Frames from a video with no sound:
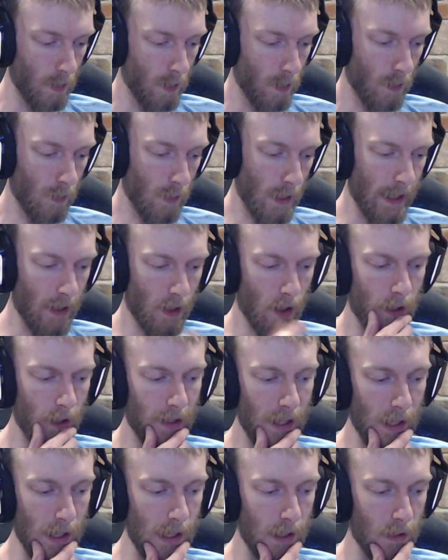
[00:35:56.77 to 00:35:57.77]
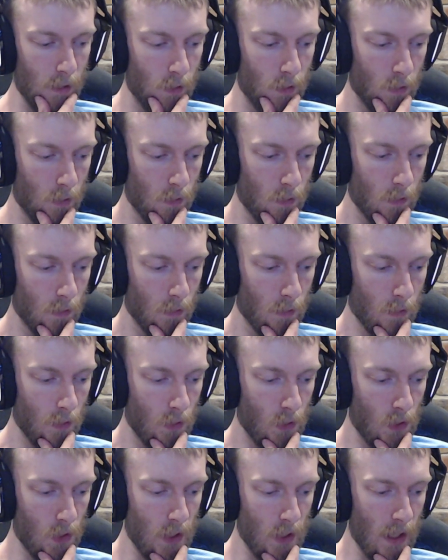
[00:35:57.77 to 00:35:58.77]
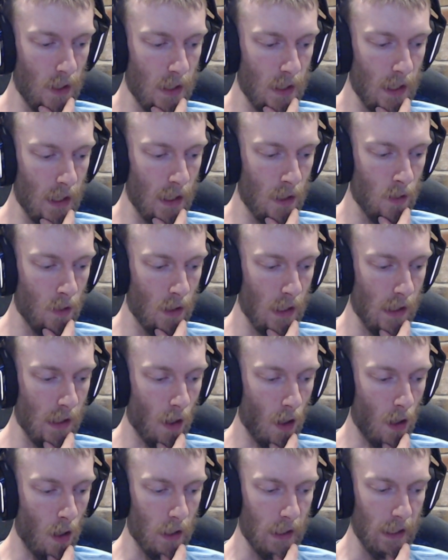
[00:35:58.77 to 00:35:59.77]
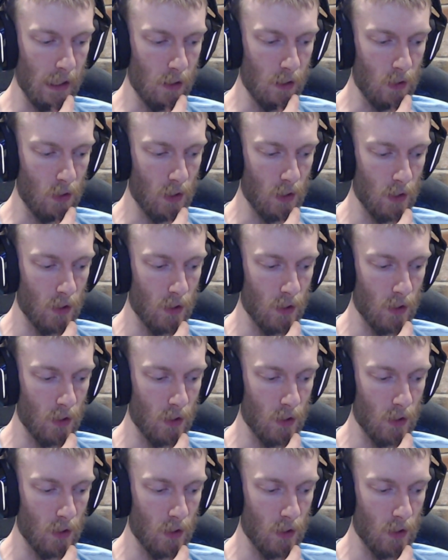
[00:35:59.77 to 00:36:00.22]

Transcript: Like, are they sending in the Arceus?